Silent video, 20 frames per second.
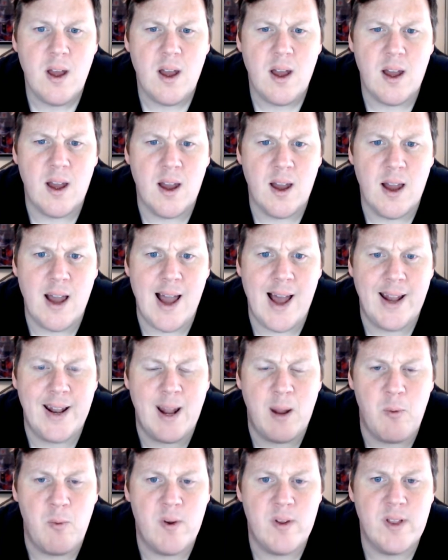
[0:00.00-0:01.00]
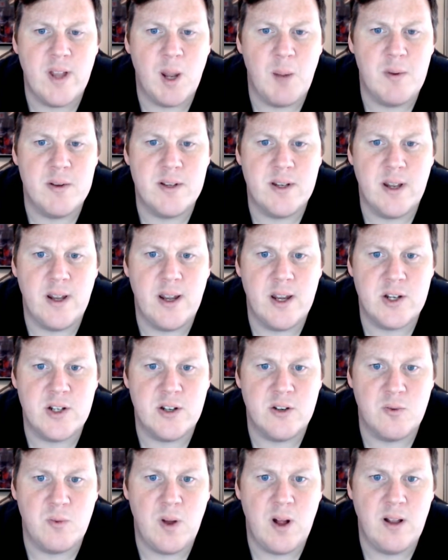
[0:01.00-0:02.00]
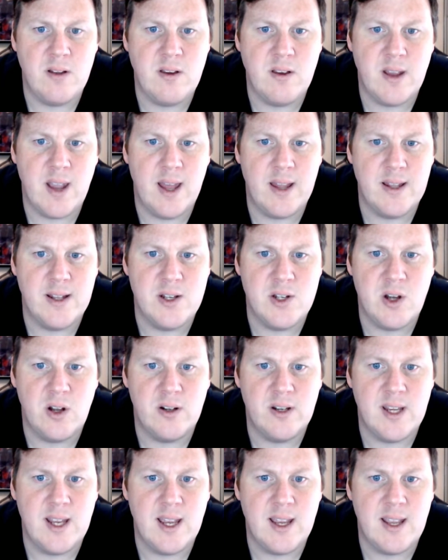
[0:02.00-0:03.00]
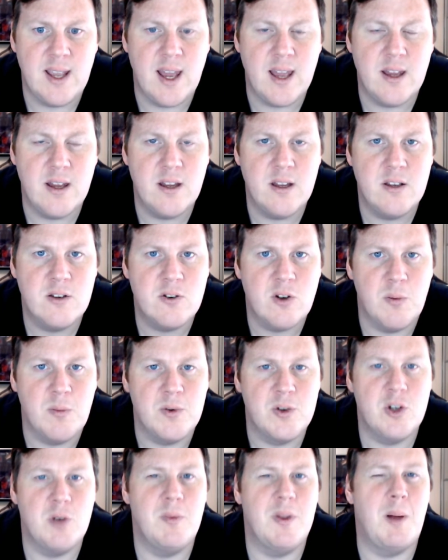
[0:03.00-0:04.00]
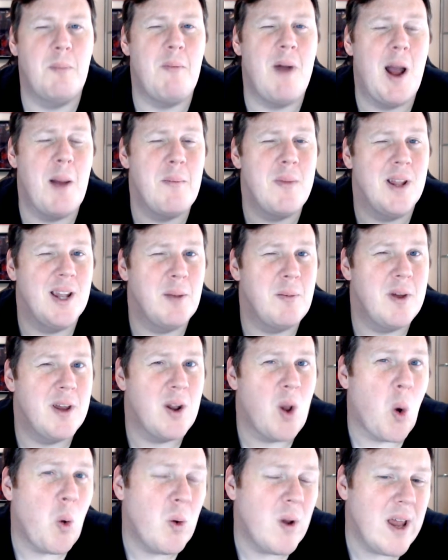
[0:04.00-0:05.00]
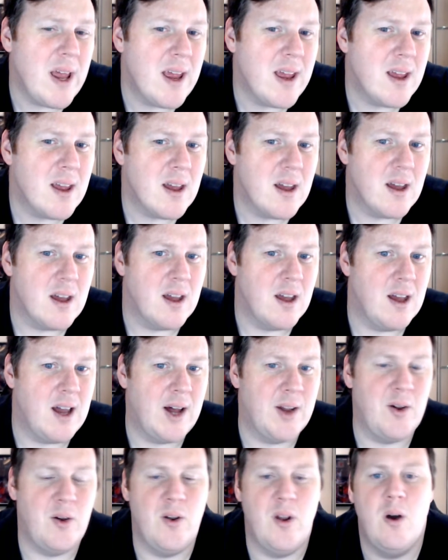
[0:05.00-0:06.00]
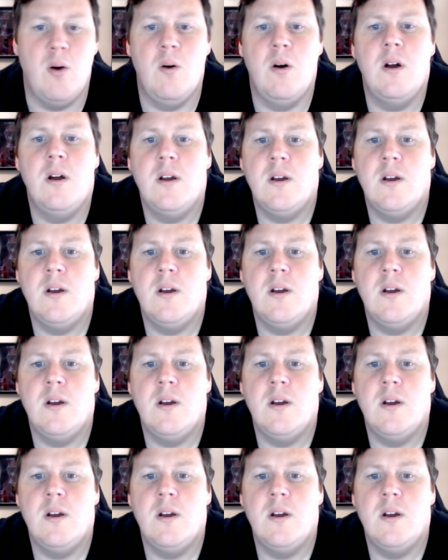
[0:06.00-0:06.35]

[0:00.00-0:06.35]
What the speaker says: And then with the limited edition as well, you get the John Deere Gator, so I'm assuming that might be limited only. I don't know.